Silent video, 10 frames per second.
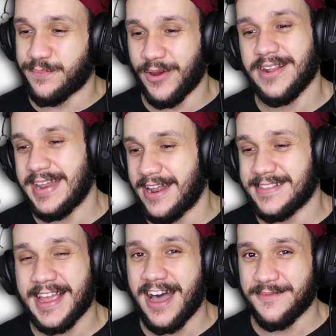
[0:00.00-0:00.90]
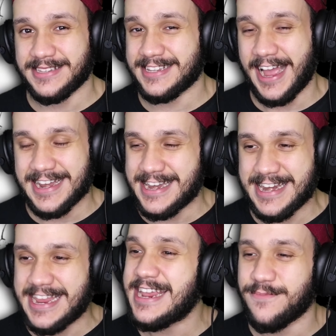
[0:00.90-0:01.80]
it down in the comments. I
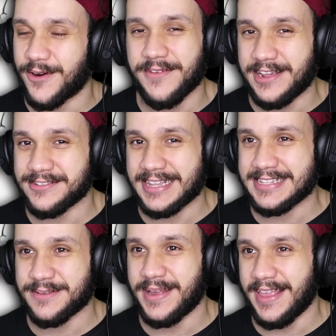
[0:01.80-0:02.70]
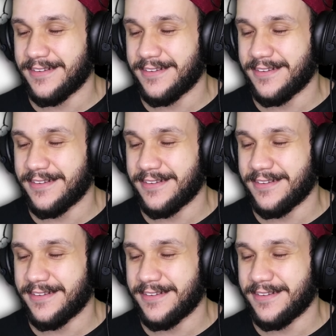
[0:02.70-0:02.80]
need more videos like this in my life.